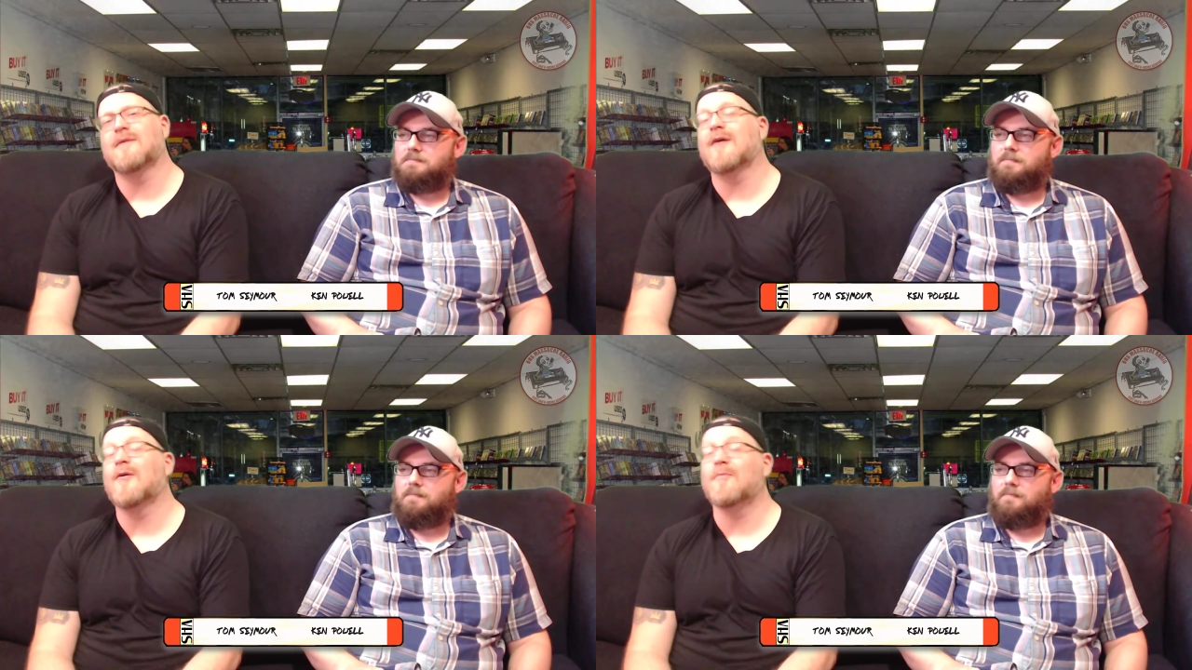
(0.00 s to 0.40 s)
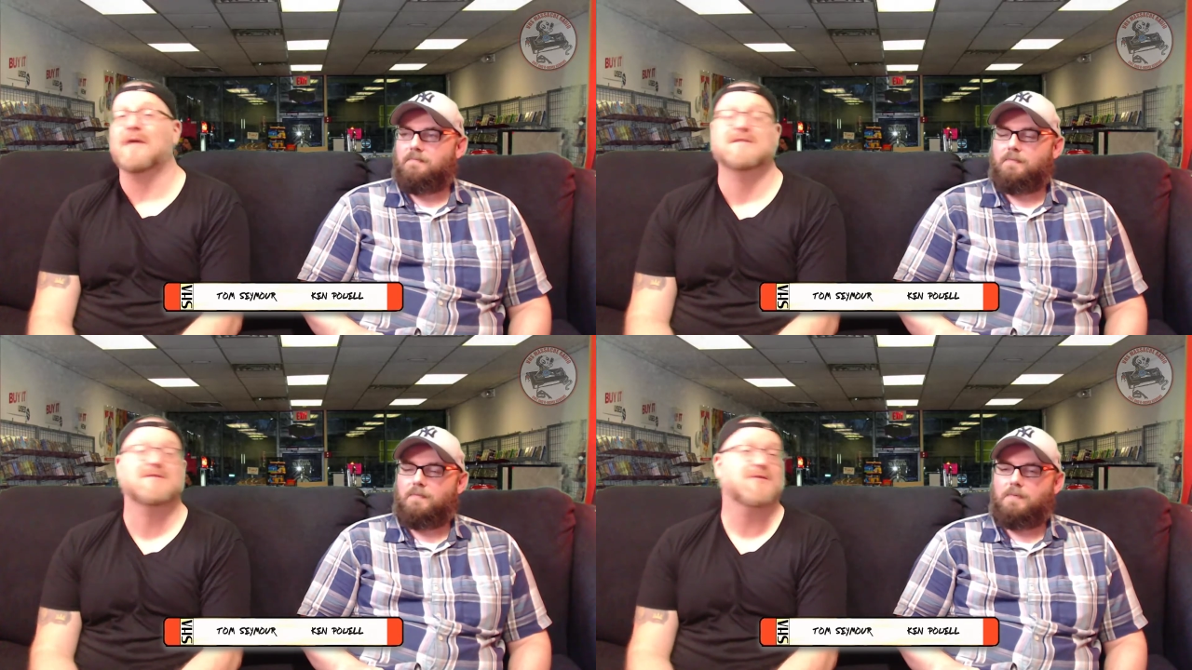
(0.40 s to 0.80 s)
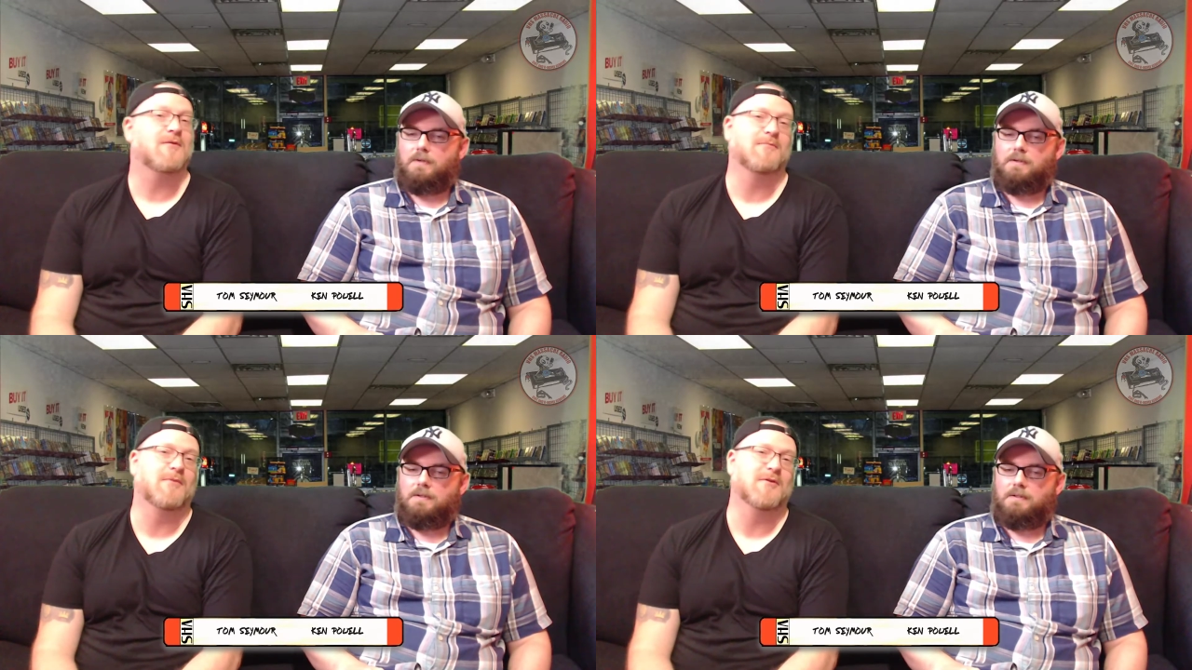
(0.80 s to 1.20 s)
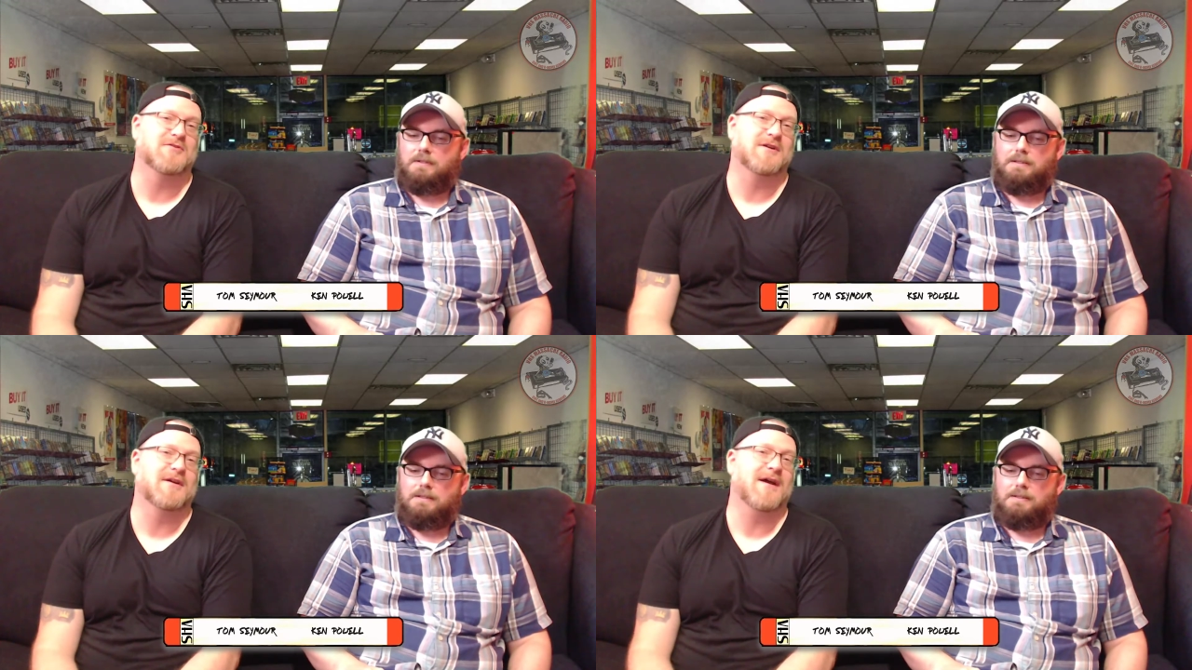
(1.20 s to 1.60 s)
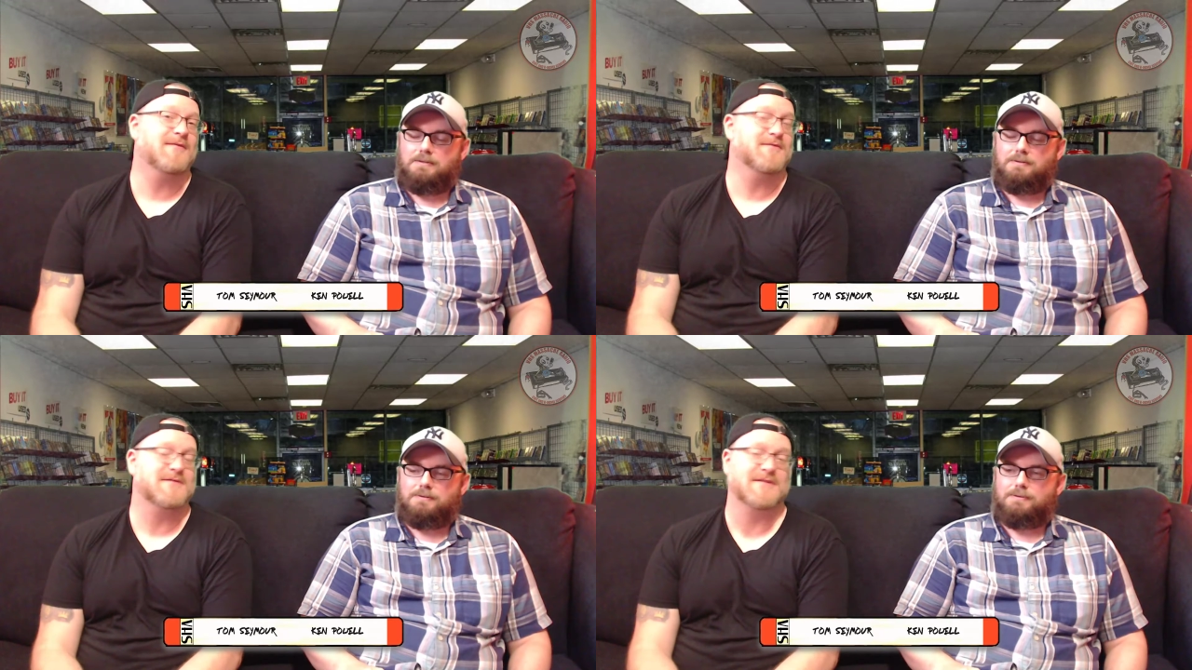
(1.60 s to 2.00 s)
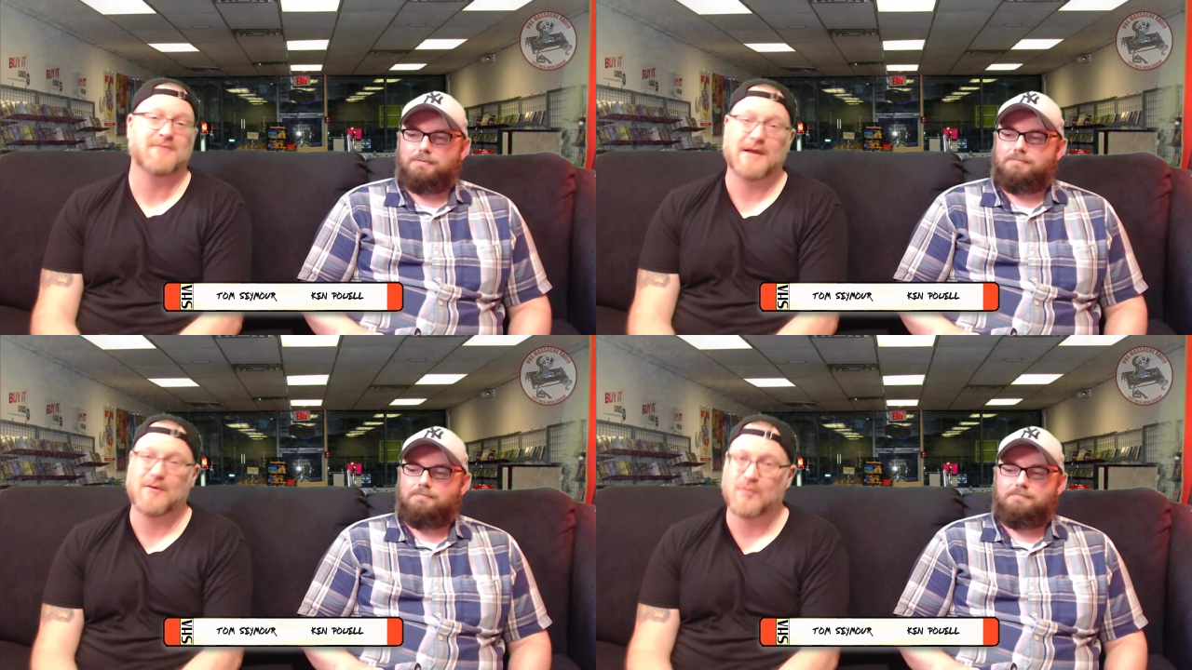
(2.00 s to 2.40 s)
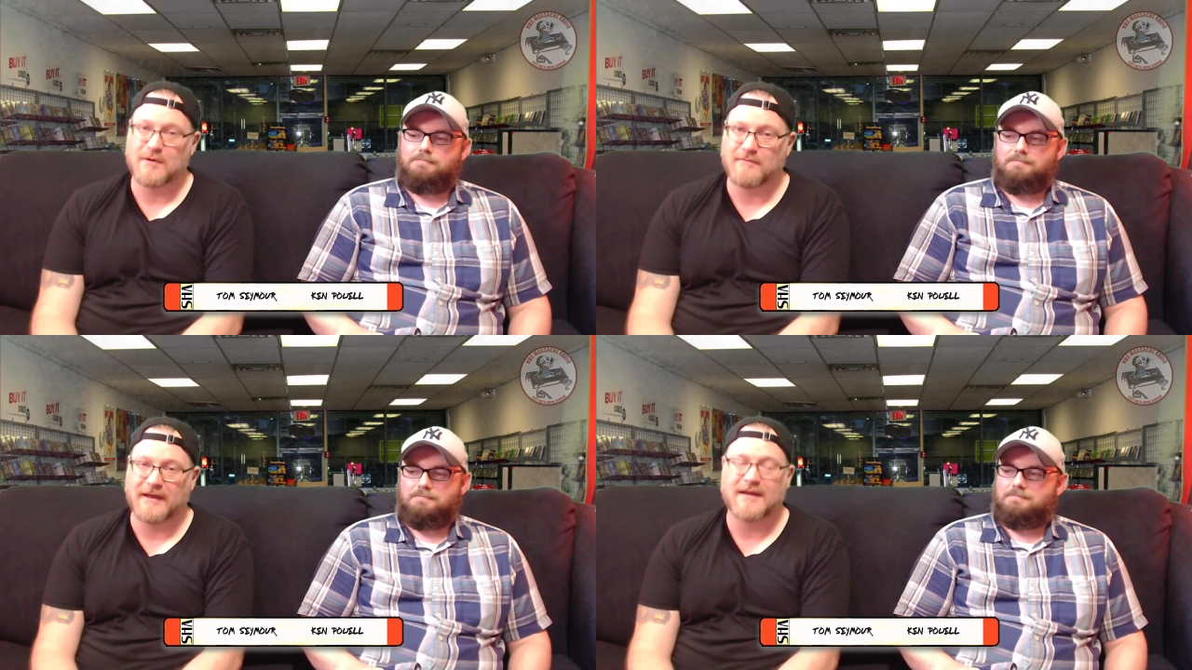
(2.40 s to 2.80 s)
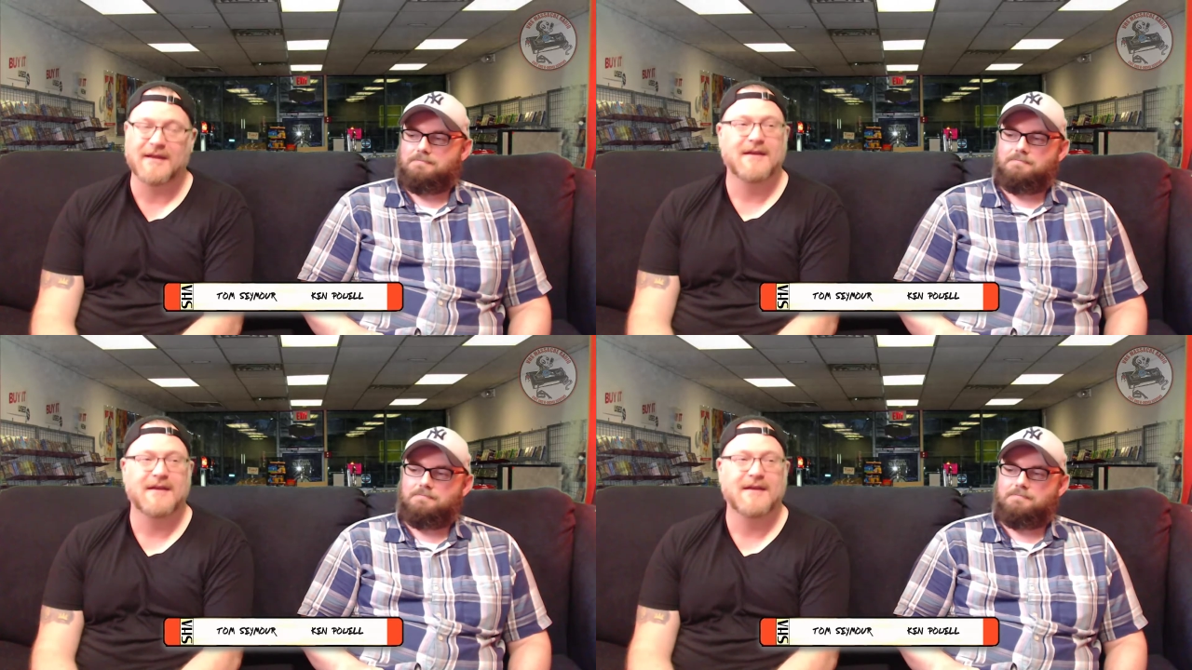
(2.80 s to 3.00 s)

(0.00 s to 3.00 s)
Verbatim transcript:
Speaker 1: and I hope that's total bullshit. I don't see mm-hmm. why it would be.